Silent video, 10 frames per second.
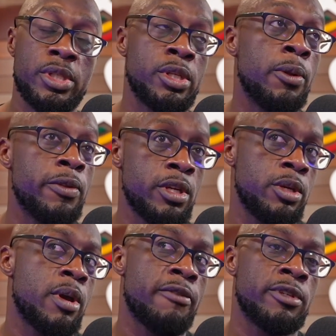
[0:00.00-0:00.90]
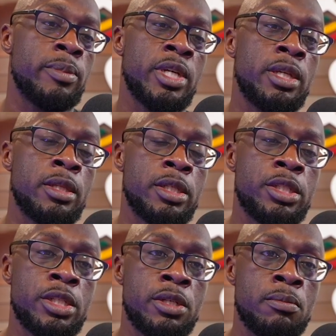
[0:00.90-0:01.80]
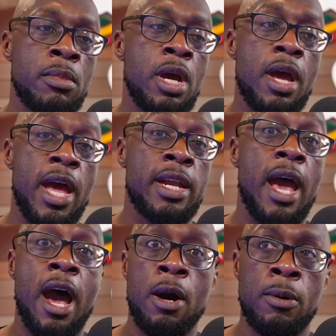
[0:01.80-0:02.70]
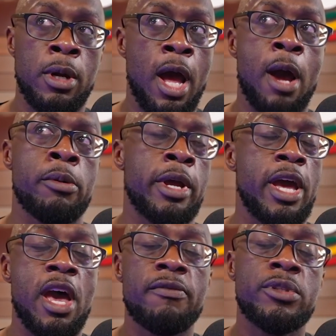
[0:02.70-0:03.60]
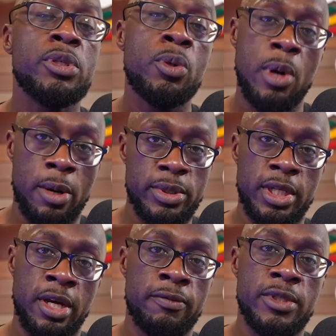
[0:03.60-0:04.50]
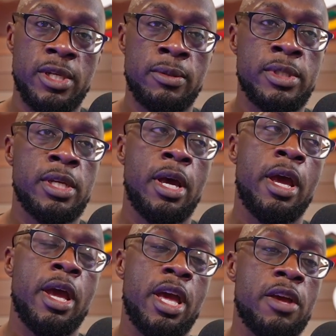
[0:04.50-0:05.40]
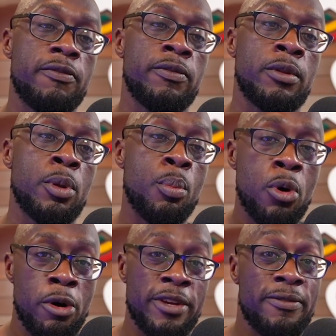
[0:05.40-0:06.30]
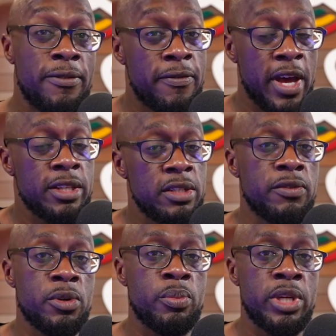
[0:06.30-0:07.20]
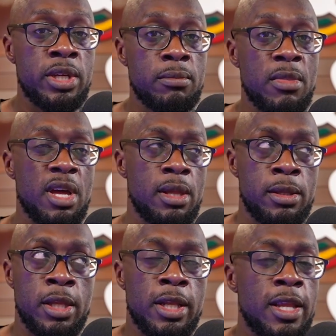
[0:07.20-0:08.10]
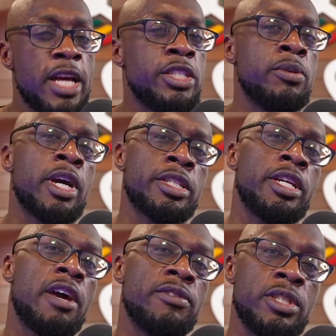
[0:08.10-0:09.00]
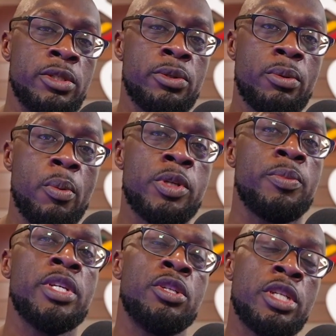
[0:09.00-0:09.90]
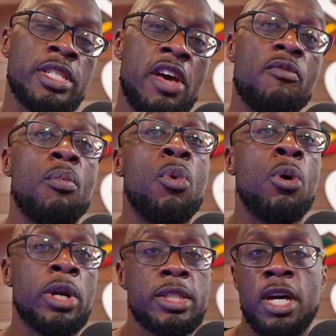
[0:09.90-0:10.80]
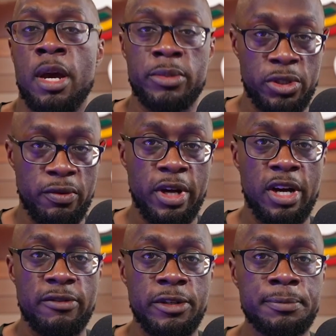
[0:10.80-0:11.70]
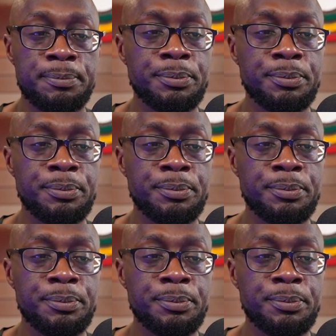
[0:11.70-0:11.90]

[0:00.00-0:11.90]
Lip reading: Don't think you have to be in the gym an hour, hour and a half, 2 hours to get results. If the more effective you're being, the less you would actually have to do, which means you just have more time to recover.